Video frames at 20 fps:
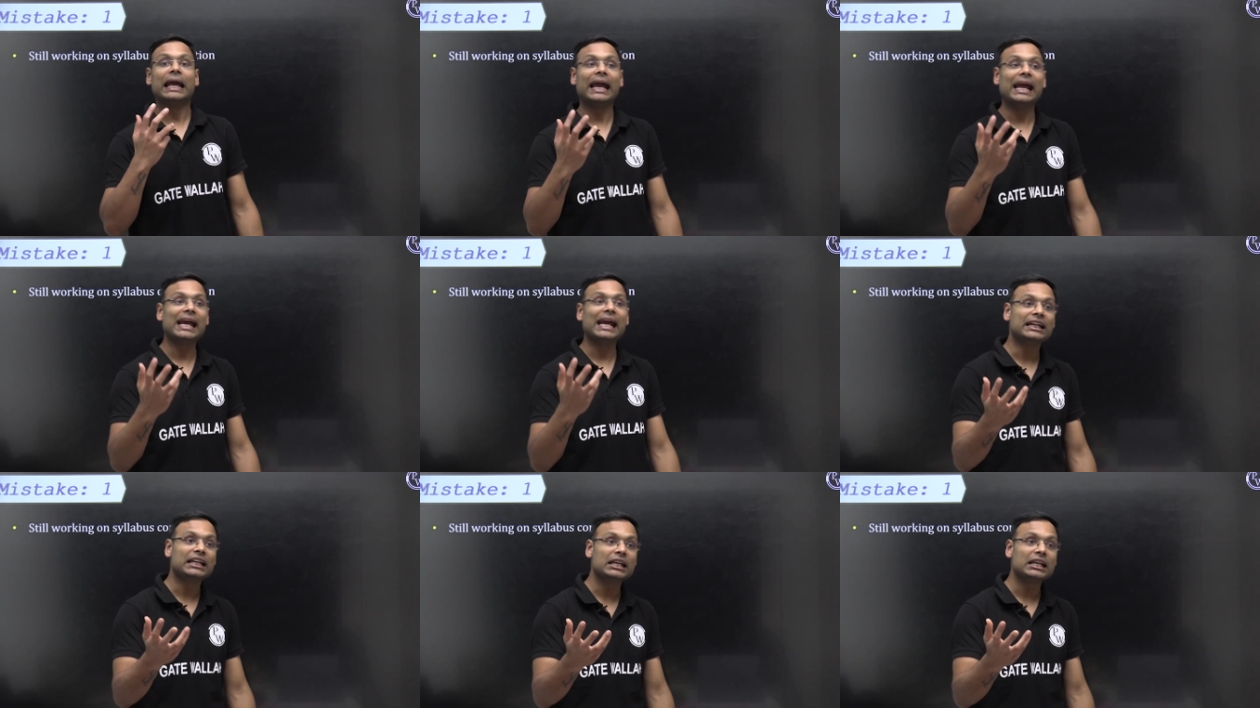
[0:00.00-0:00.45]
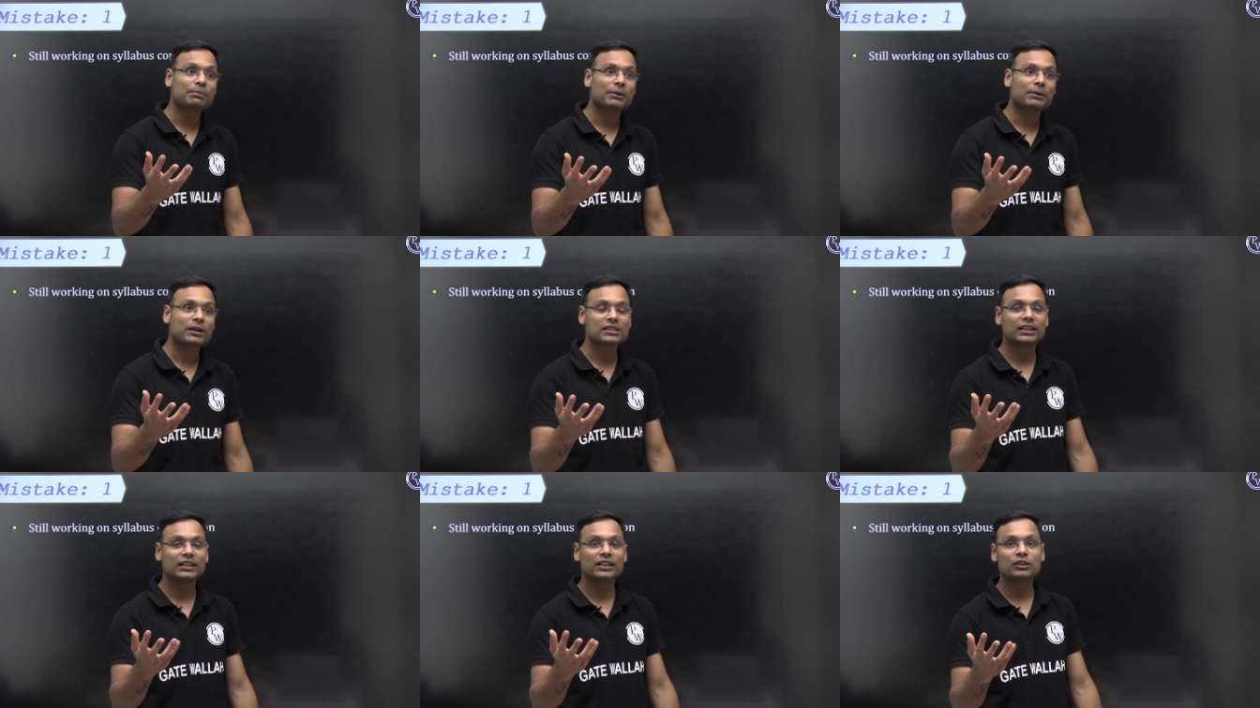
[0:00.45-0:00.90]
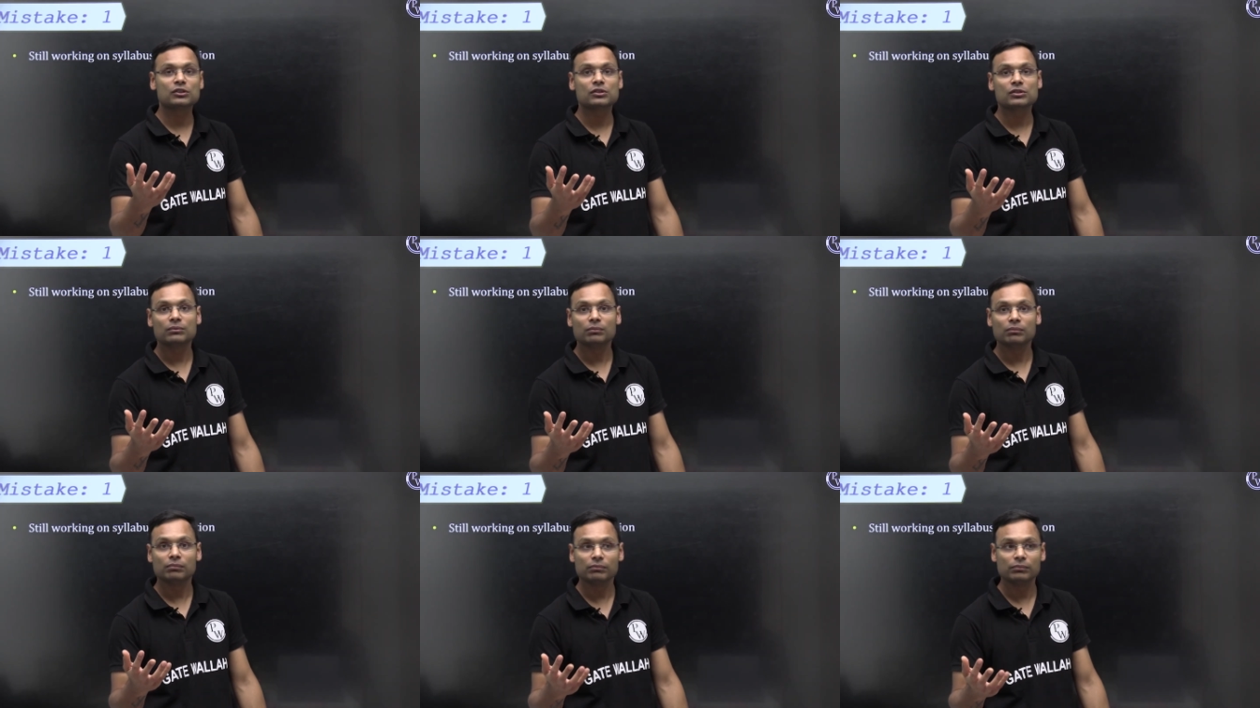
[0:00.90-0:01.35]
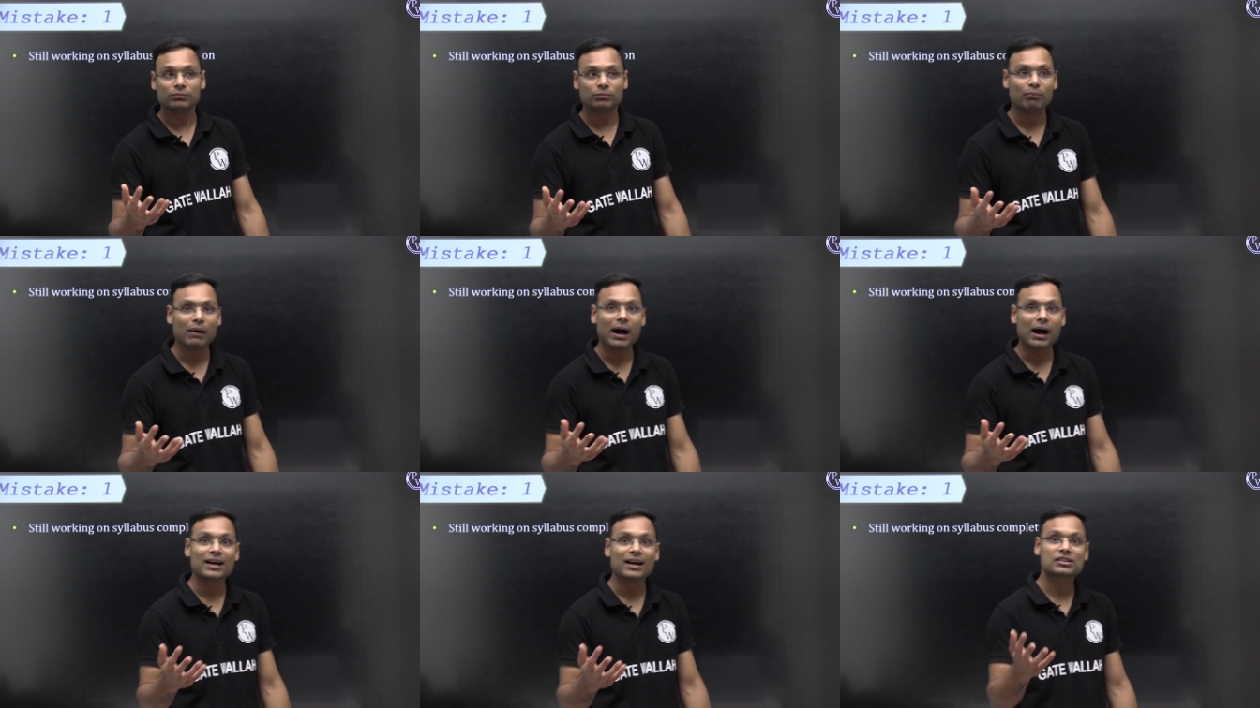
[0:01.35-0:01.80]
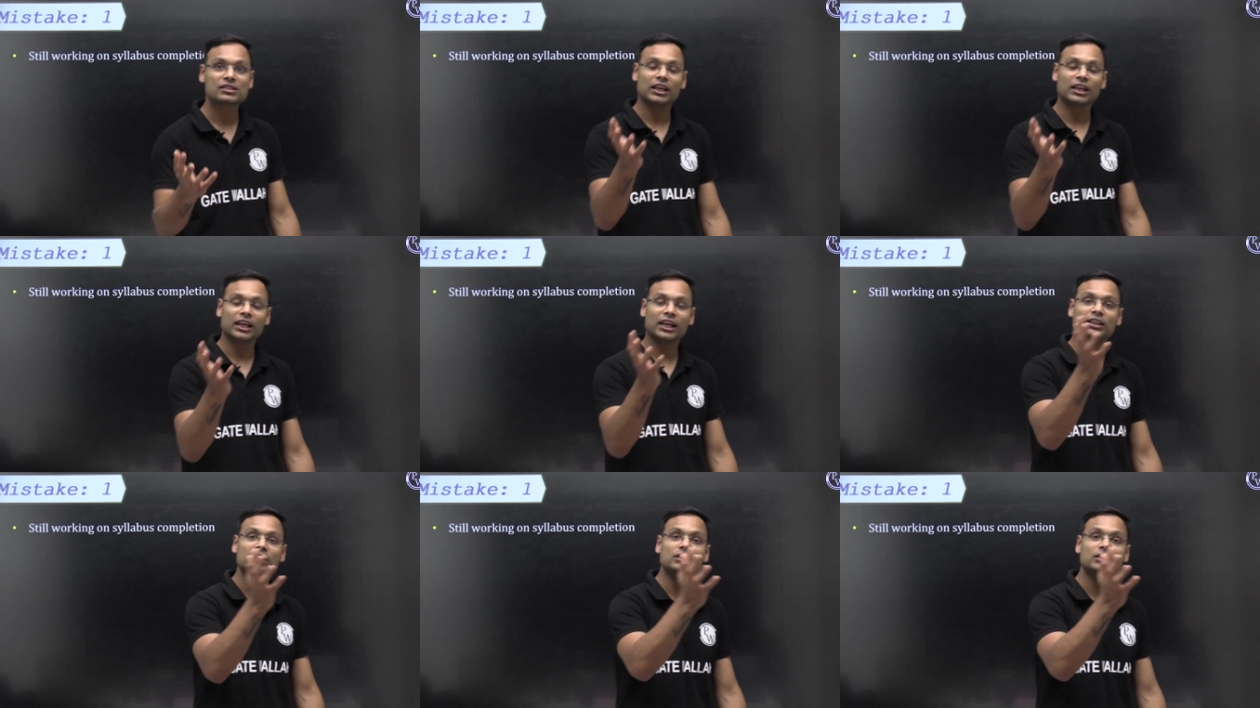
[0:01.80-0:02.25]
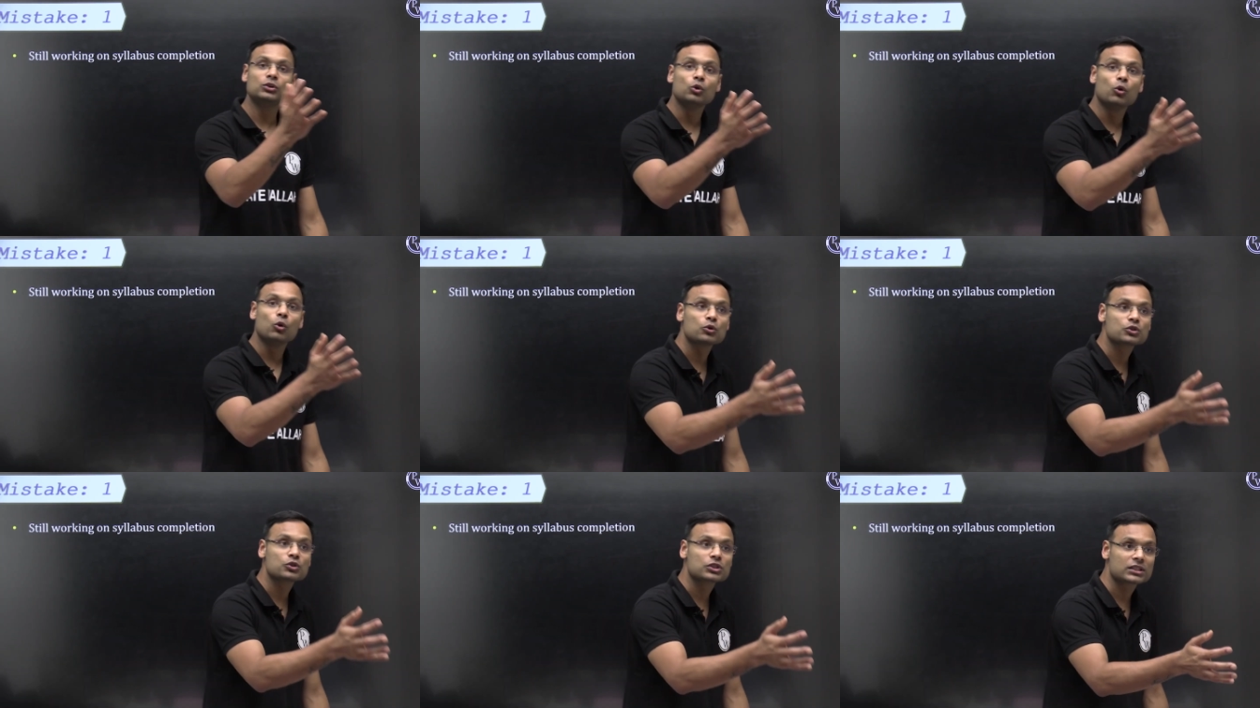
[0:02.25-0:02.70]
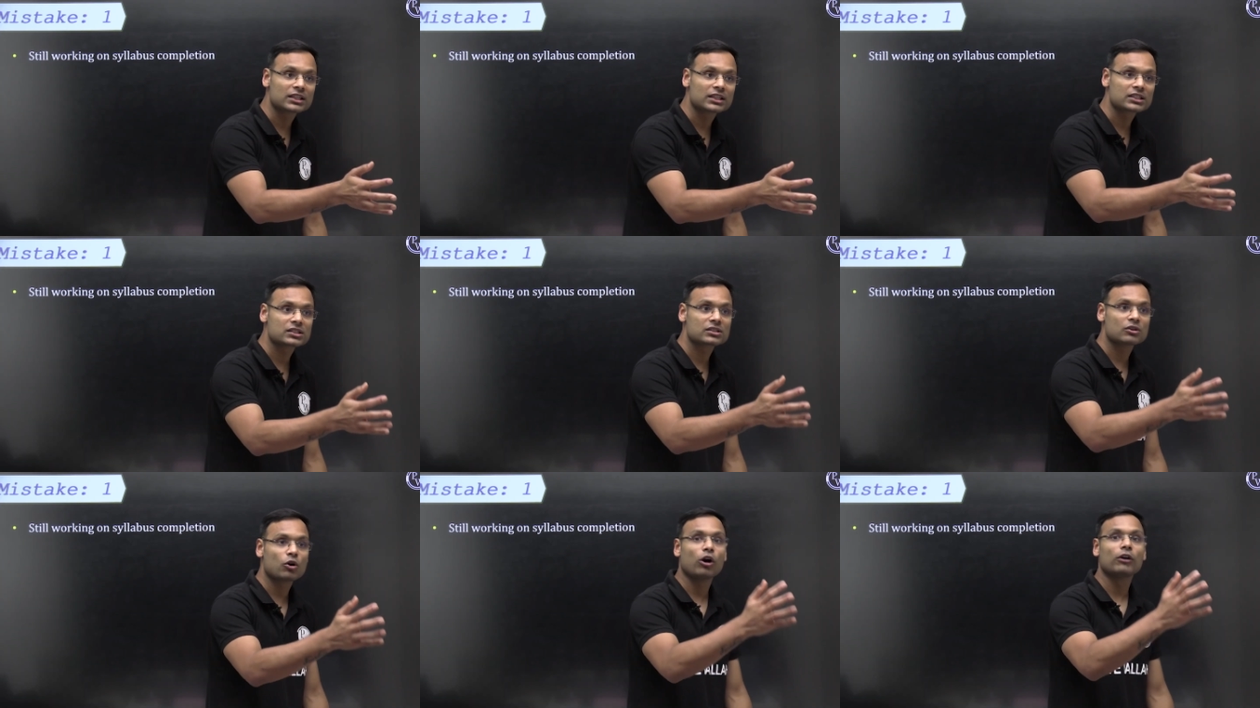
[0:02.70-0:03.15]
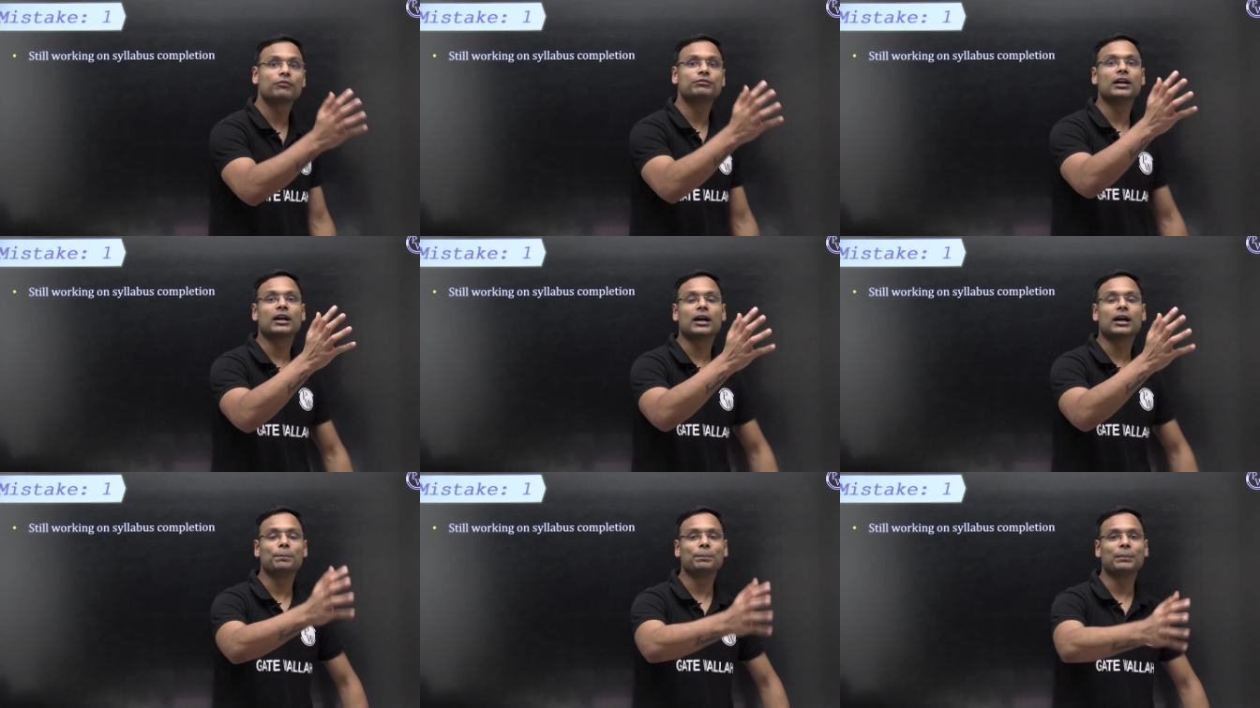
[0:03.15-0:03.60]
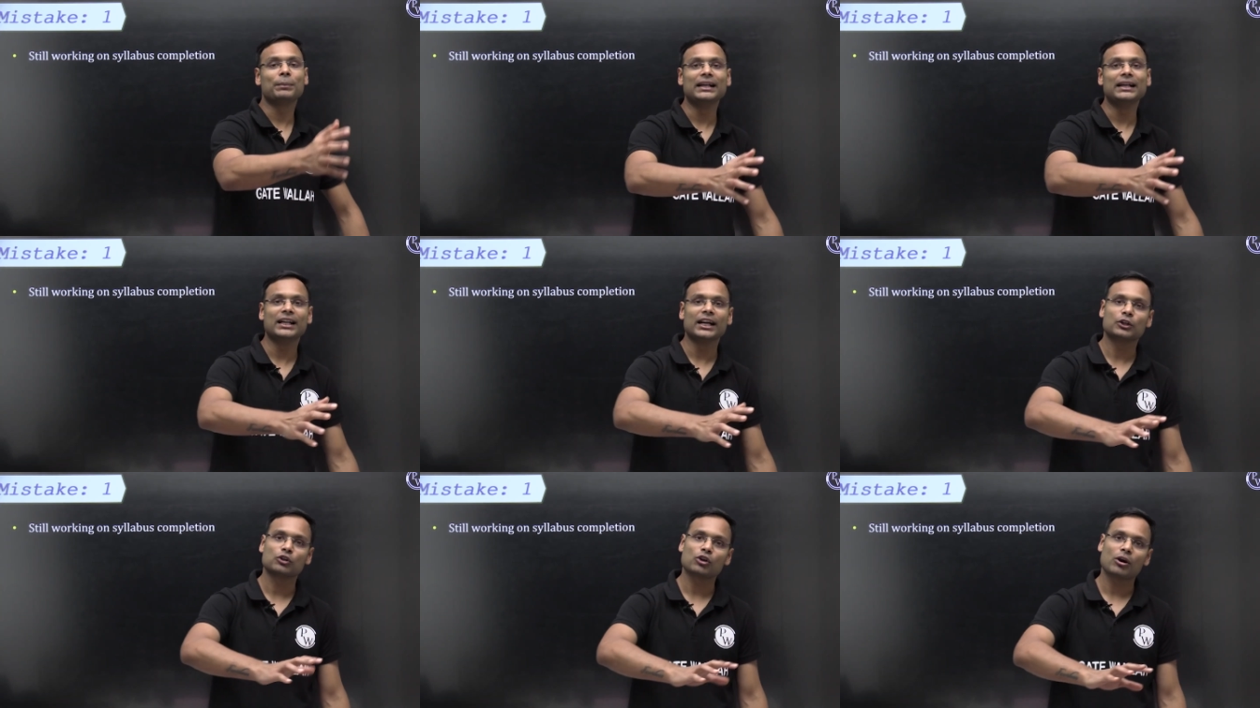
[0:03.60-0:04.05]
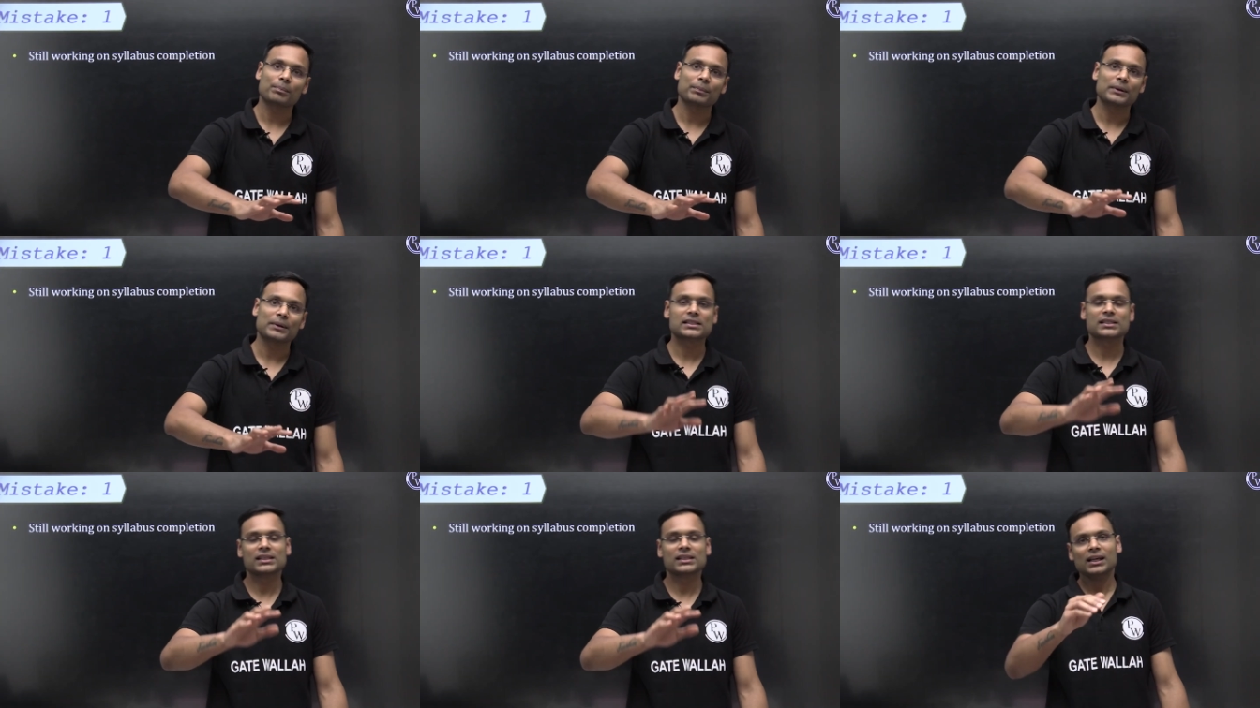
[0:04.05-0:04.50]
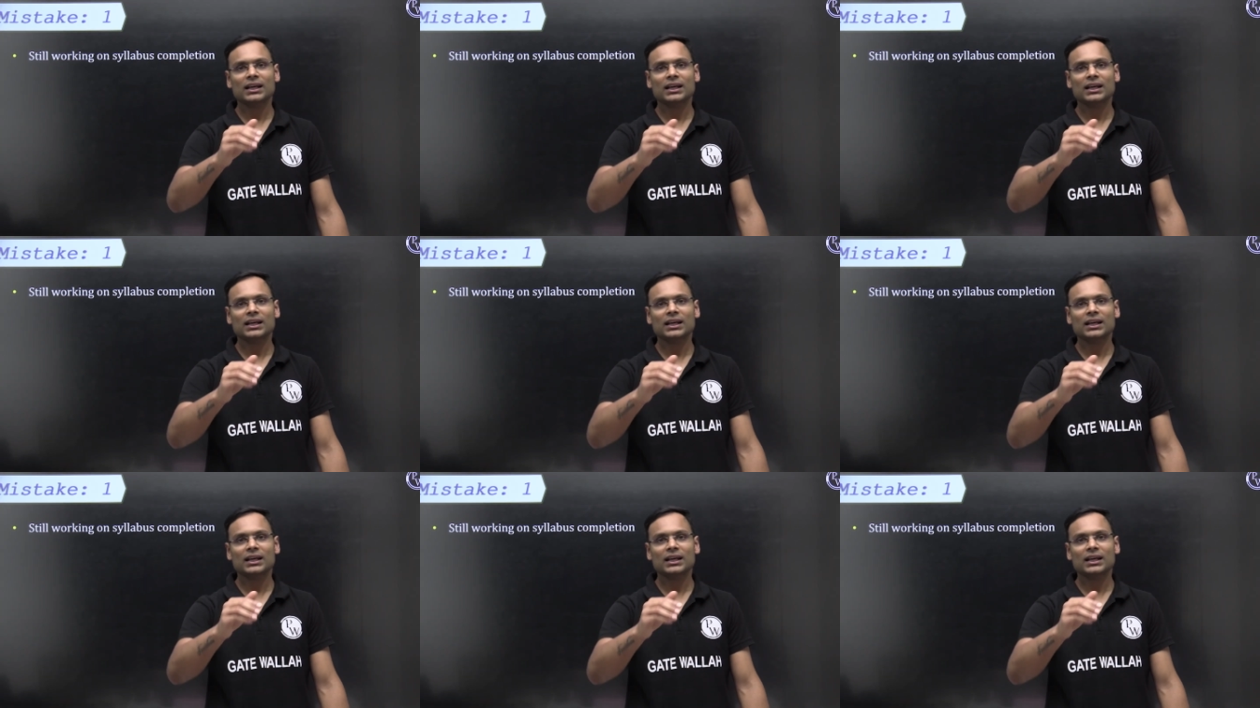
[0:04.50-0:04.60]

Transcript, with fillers: 80%, marks in those tests of the completed topics.